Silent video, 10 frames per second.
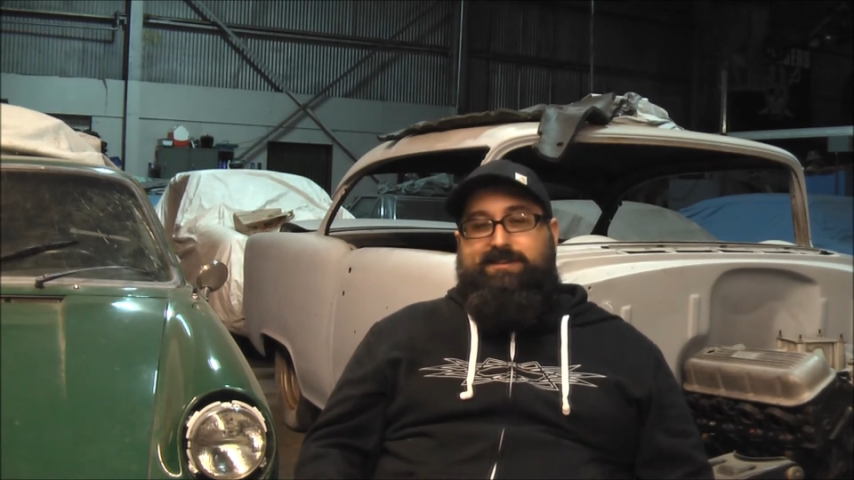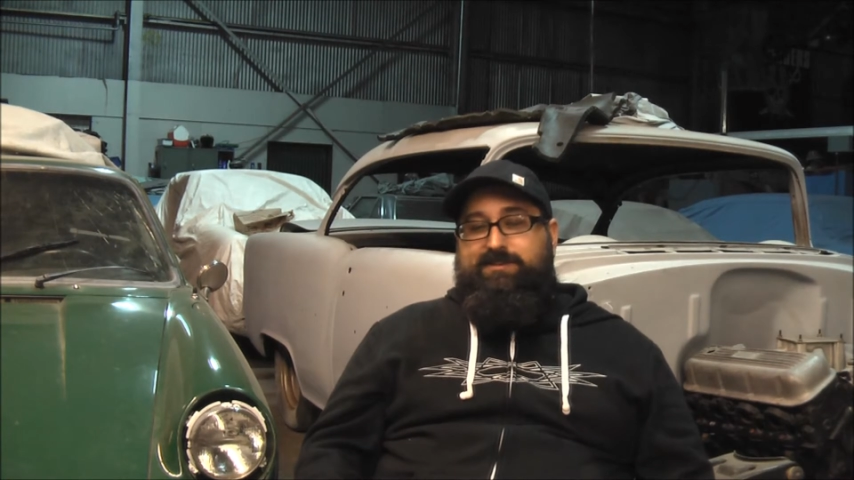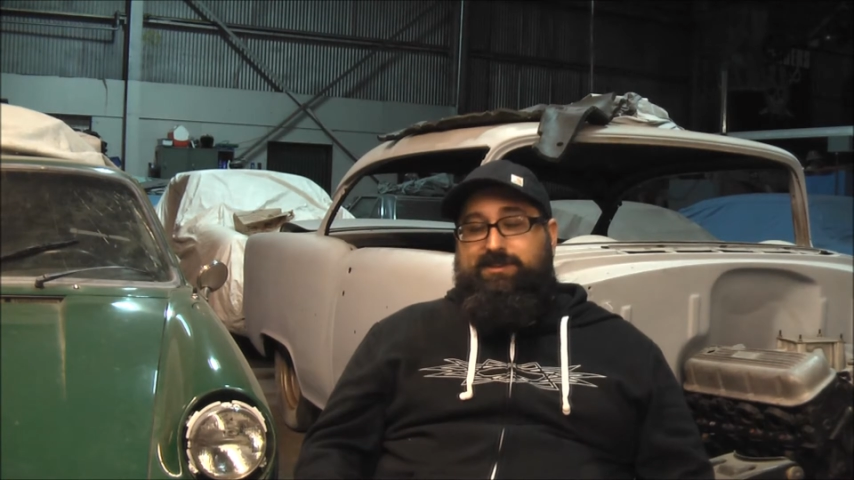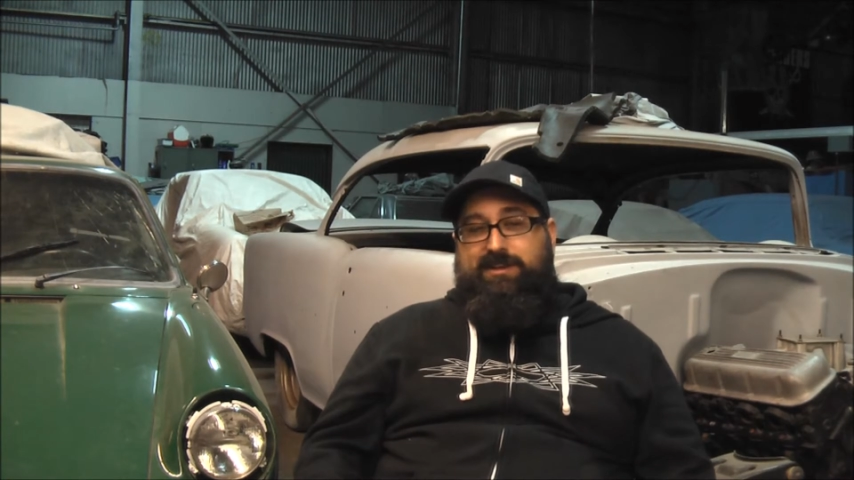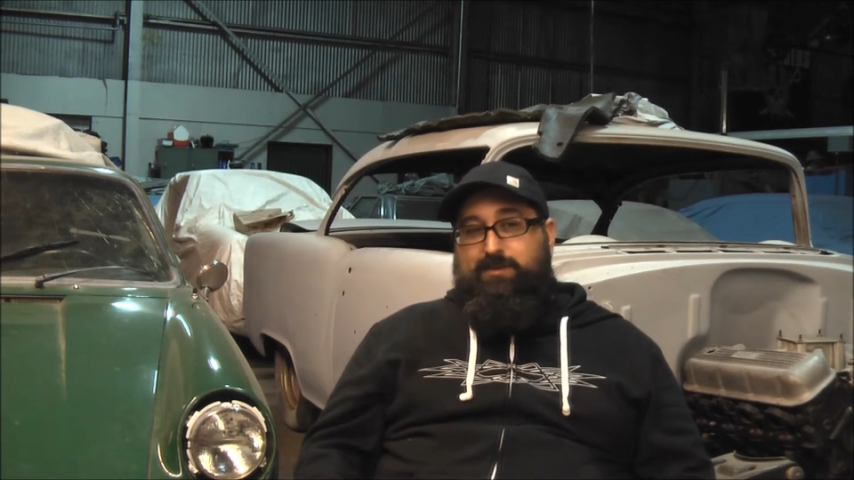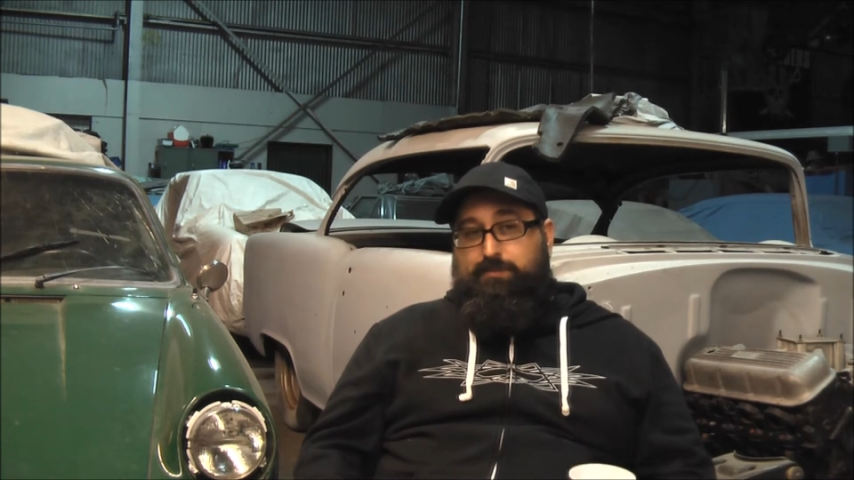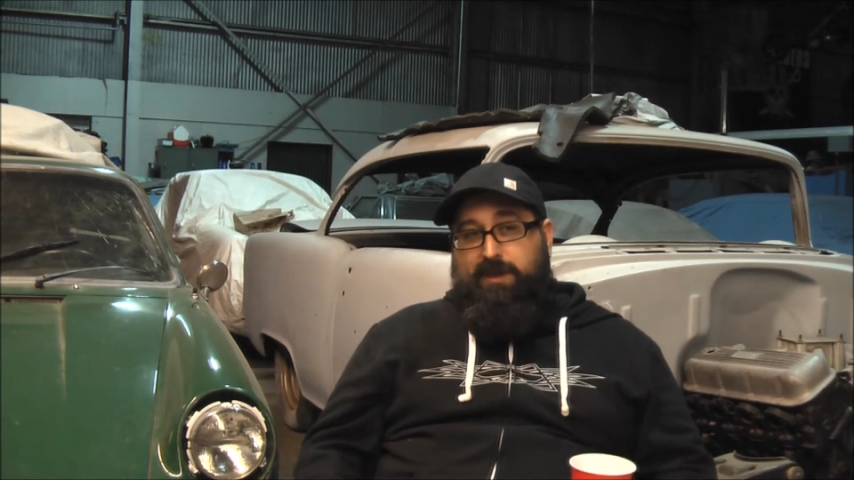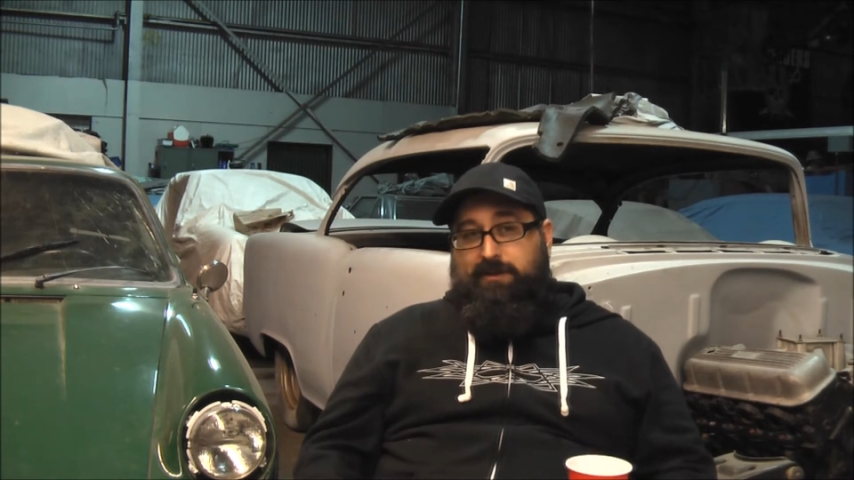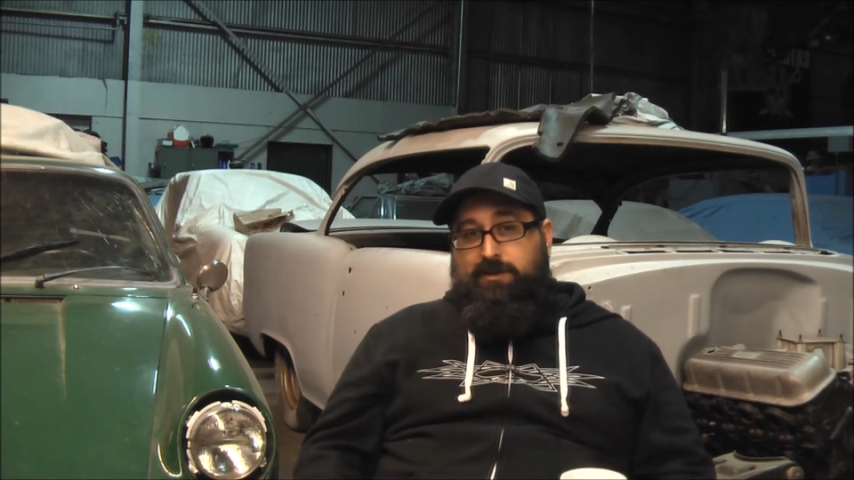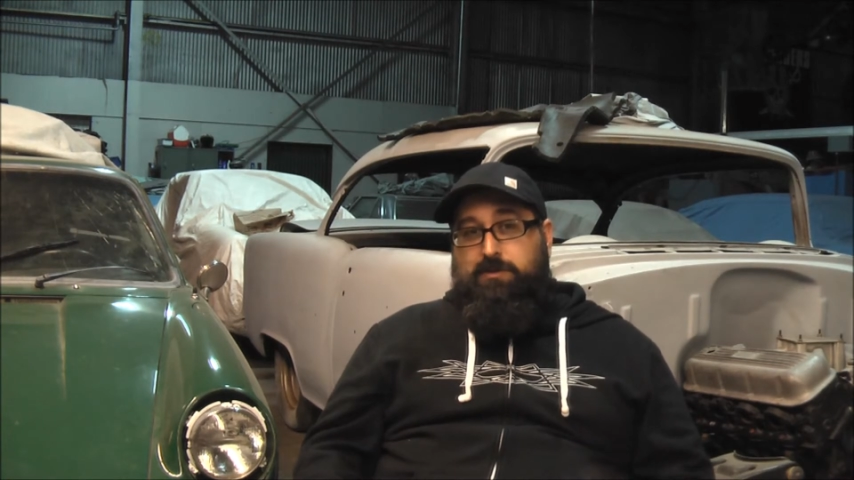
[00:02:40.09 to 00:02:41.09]
Seeing these
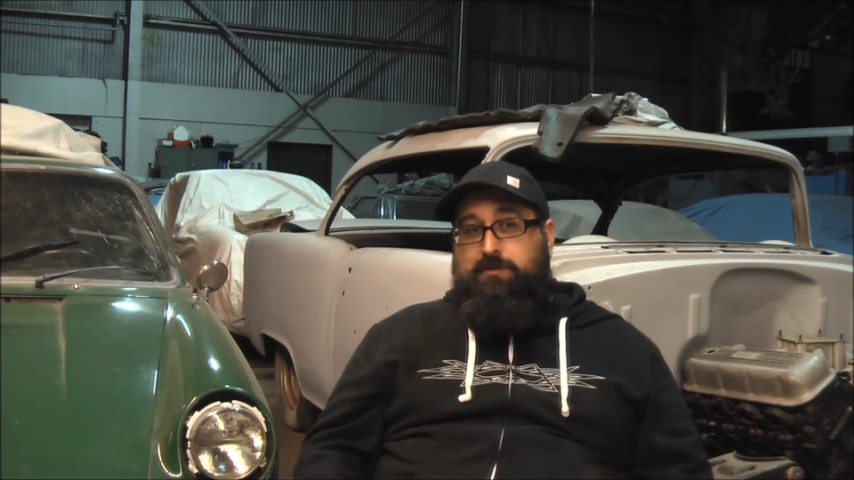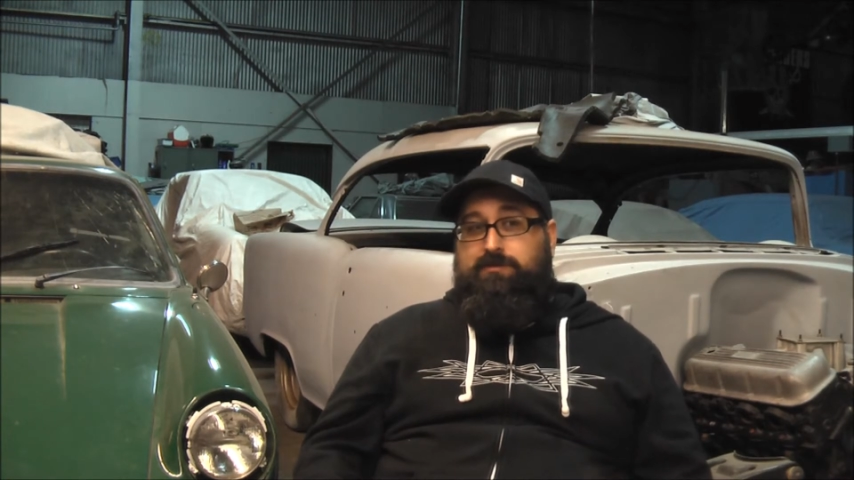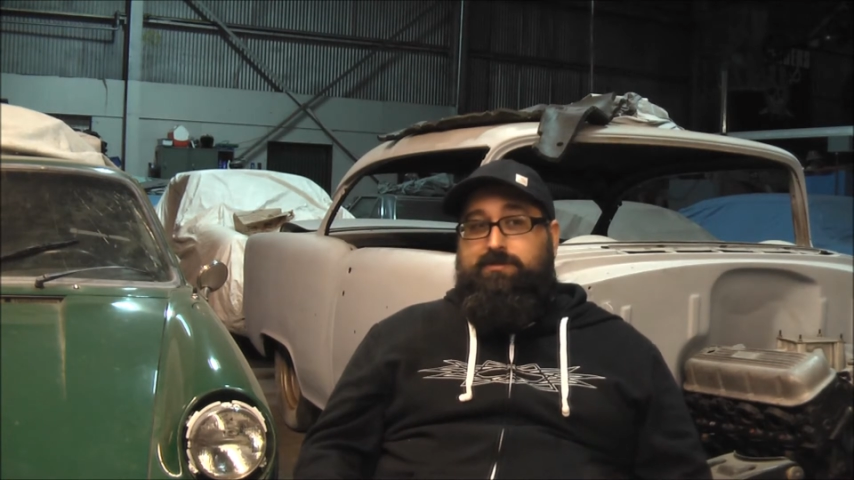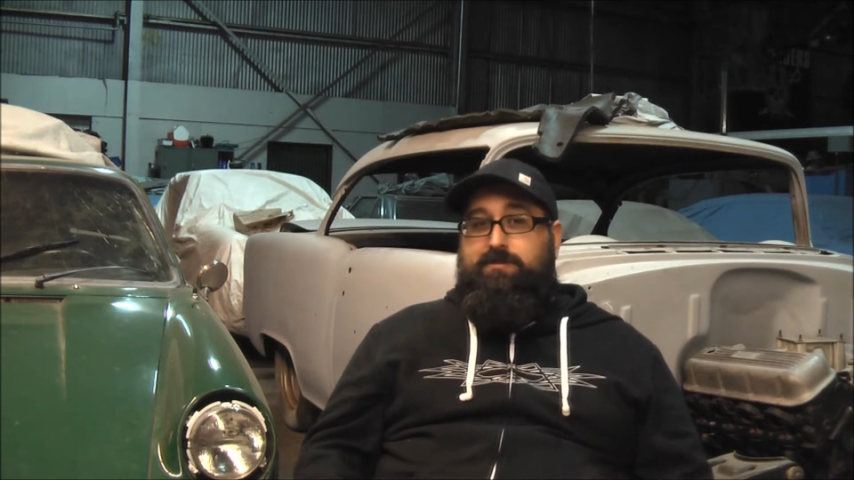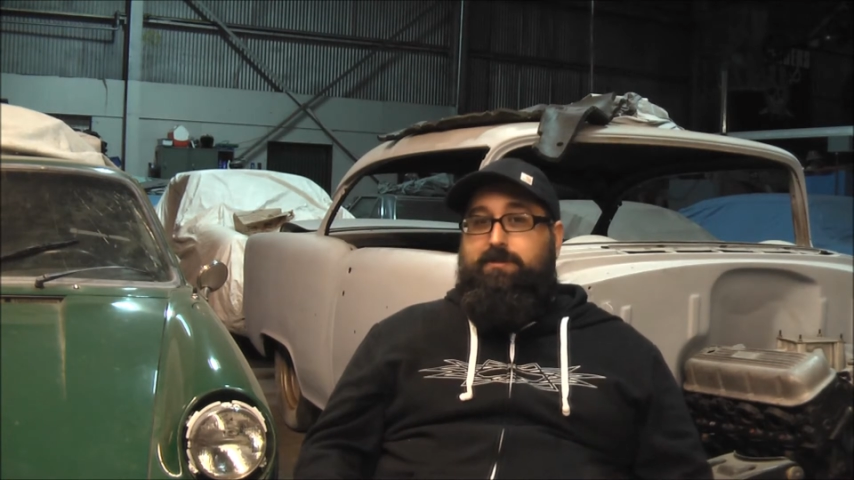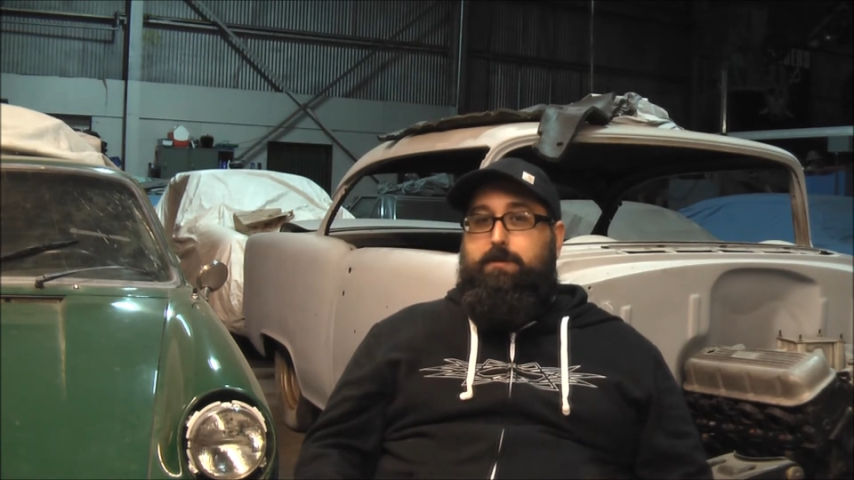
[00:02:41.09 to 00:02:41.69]
big dudes